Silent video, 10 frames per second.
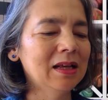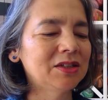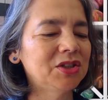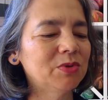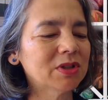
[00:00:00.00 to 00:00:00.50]

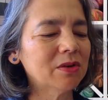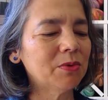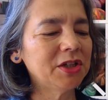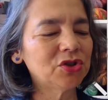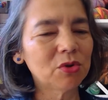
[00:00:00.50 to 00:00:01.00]
she wasn't
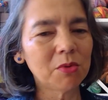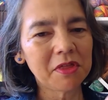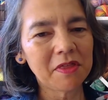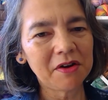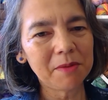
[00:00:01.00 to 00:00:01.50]
quite sure
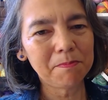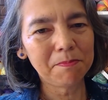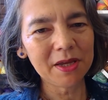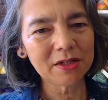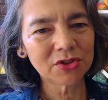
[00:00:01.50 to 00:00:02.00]
whether they're a
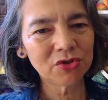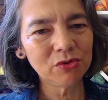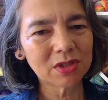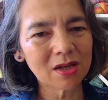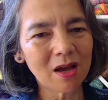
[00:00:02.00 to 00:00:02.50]
bit too
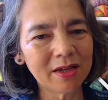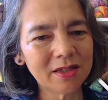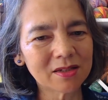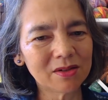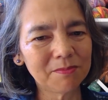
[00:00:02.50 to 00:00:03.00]

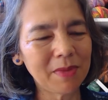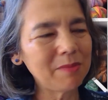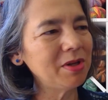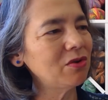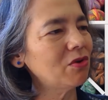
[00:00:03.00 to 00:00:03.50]
tight and
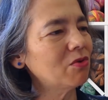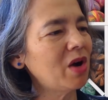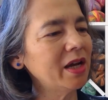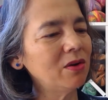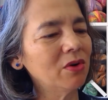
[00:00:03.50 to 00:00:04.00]
maybe not
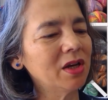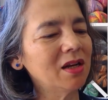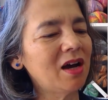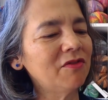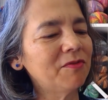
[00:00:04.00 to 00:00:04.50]
quite long
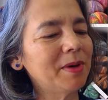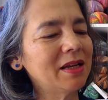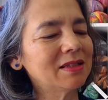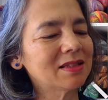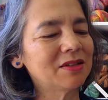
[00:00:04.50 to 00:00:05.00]
enough, but
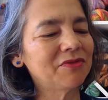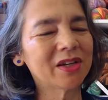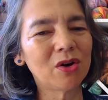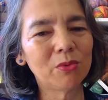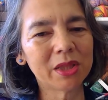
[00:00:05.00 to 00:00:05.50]
it's
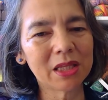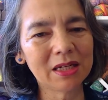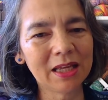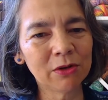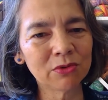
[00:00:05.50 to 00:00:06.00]
difficult with the
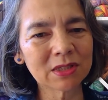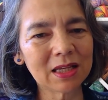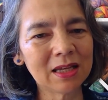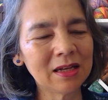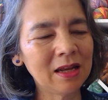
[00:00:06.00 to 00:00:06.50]
needles
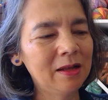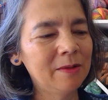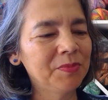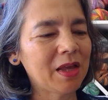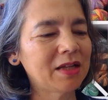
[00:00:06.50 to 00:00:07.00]
in,
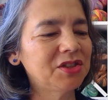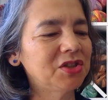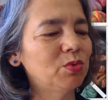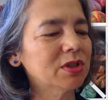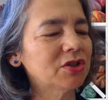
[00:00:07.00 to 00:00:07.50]
and
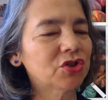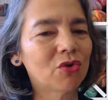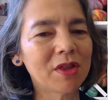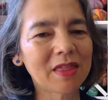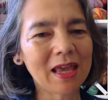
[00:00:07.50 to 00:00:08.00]
she wasn't
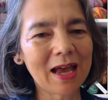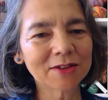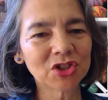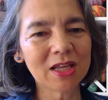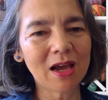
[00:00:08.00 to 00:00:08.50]
sure, and they
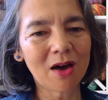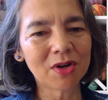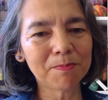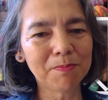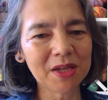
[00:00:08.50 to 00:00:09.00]
actually are
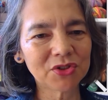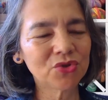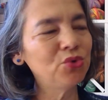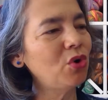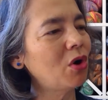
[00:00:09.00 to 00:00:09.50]
a bit
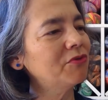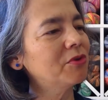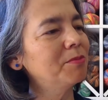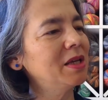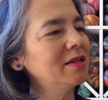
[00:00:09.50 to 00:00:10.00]
too long
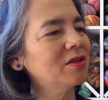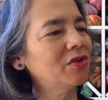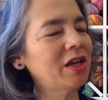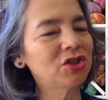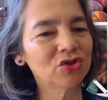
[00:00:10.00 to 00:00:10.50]
for me, so
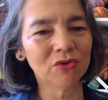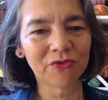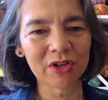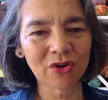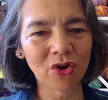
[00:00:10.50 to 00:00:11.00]
they should
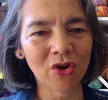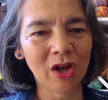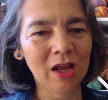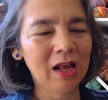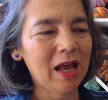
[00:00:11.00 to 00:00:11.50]
fit her.
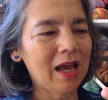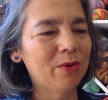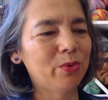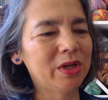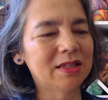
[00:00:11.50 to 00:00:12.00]

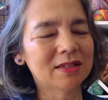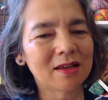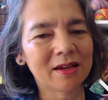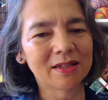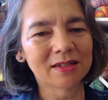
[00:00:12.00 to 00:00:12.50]
And we
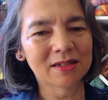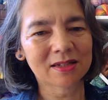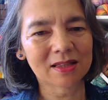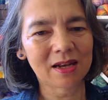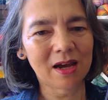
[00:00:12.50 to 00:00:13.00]

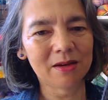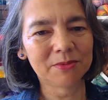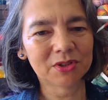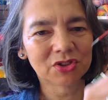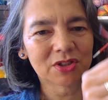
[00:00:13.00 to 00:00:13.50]
decided that I
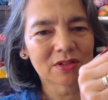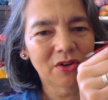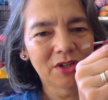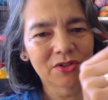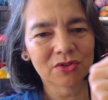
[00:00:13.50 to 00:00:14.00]
was just
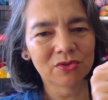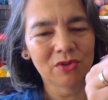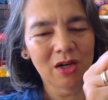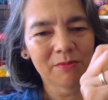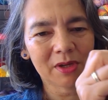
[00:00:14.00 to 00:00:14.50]
going
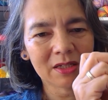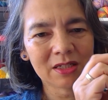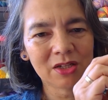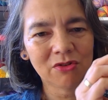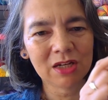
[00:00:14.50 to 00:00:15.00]
to
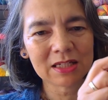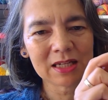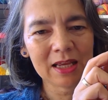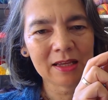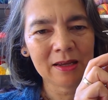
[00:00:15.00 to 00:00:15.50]
continue
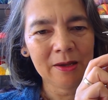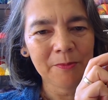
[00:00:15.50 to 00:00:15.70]
knitting,